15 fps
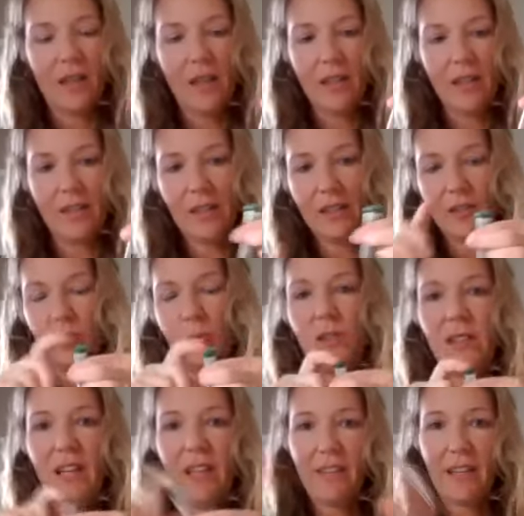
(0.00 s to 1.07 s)
And then
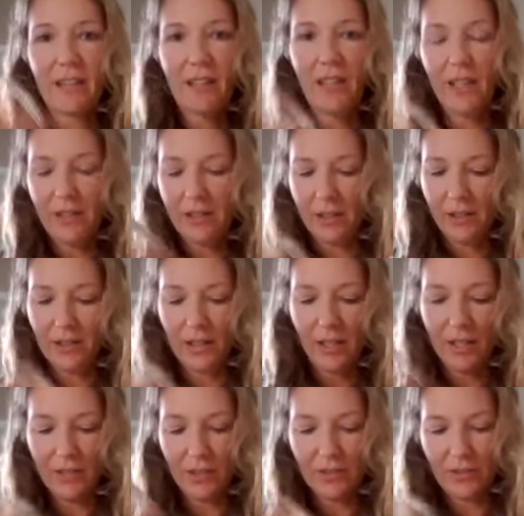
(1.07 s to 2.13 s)
we'll let that
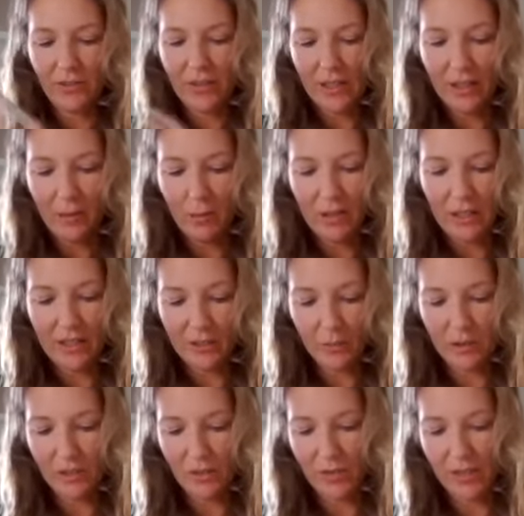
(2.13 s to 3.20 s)
color develop as
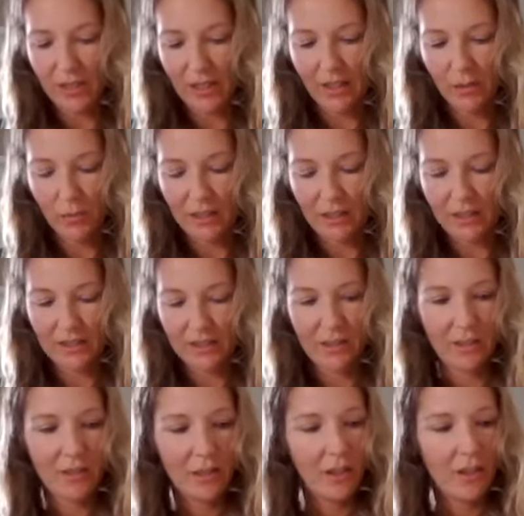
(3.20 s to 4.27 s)
we do the other ones.
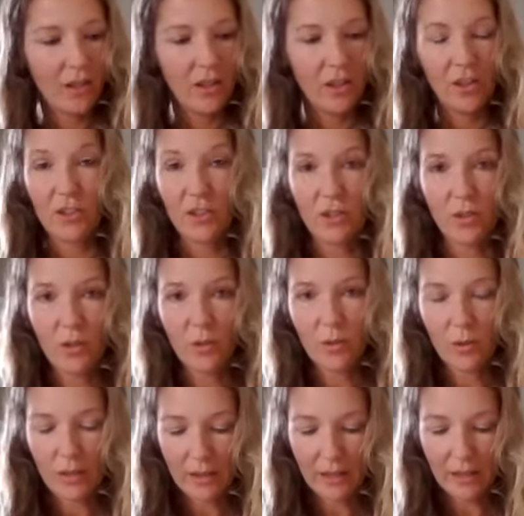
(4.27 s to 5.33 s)

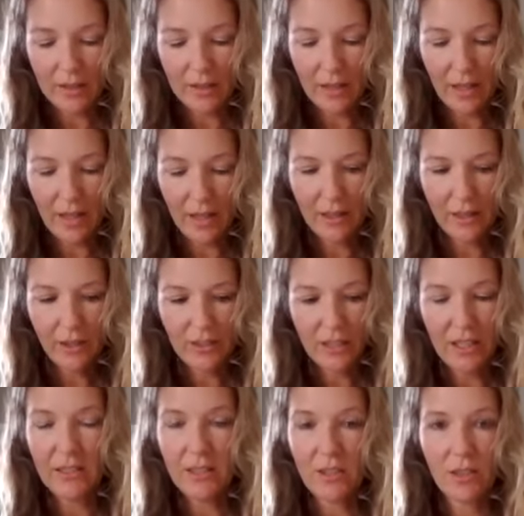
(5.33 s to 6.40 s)
So the other
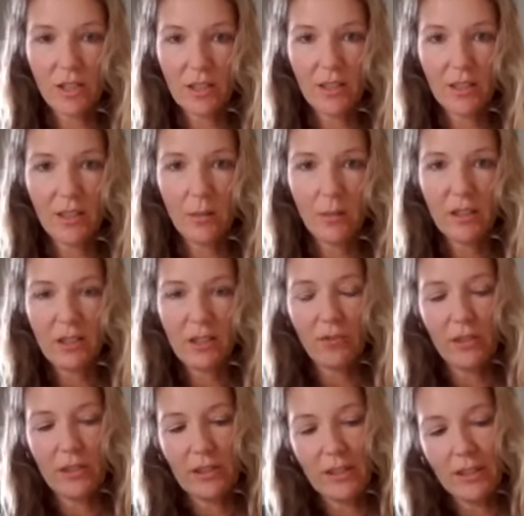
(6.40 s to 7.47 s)
tests are done a little bit
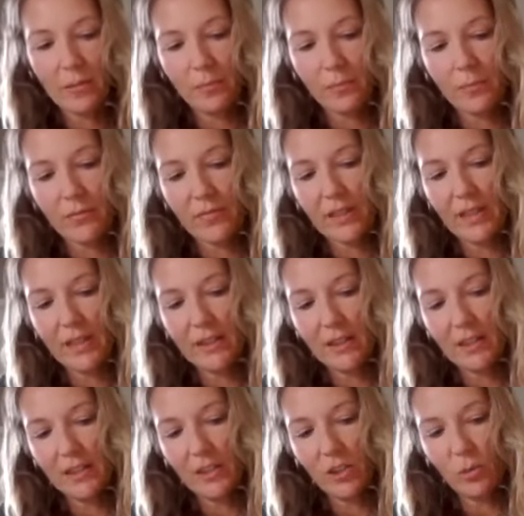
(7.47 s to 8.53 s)
differently in
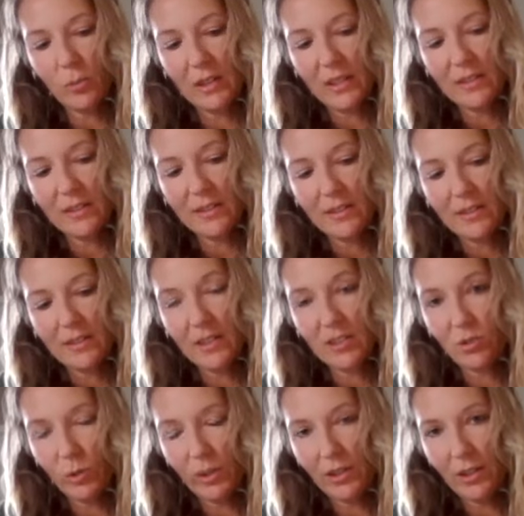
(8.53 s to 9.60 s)
that you mix the
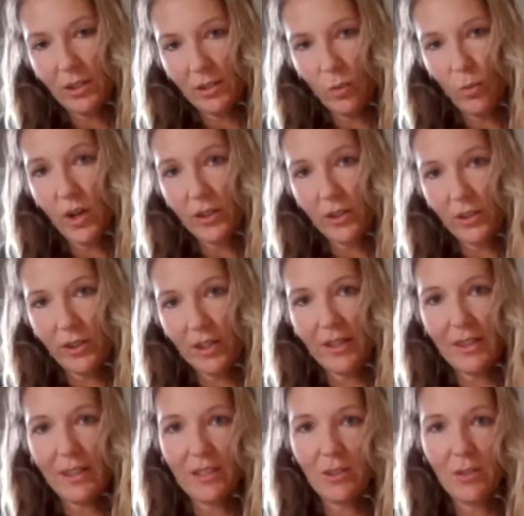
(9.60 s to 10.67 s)
soil and the water
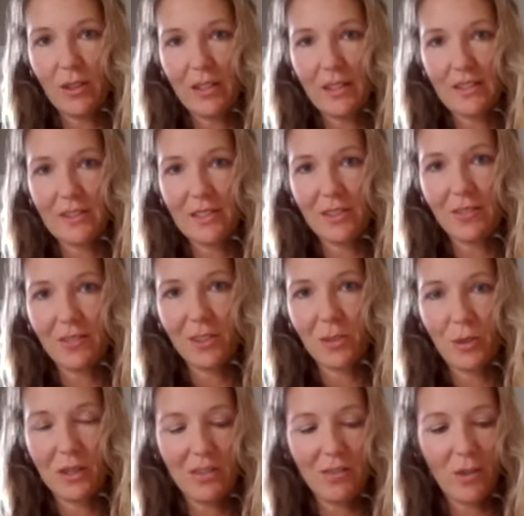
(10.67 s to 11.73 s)
and then you let it sit for
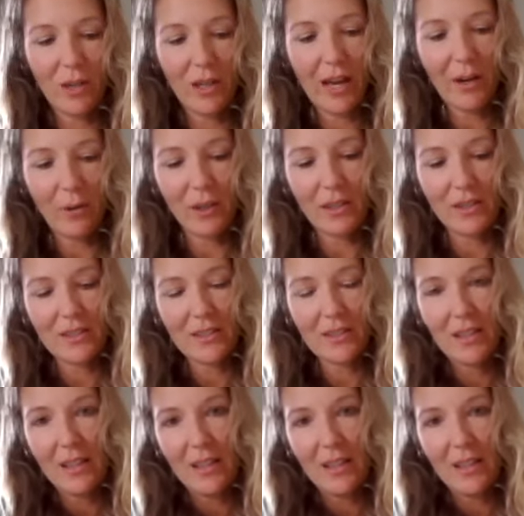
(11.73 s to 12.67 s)
24 hours.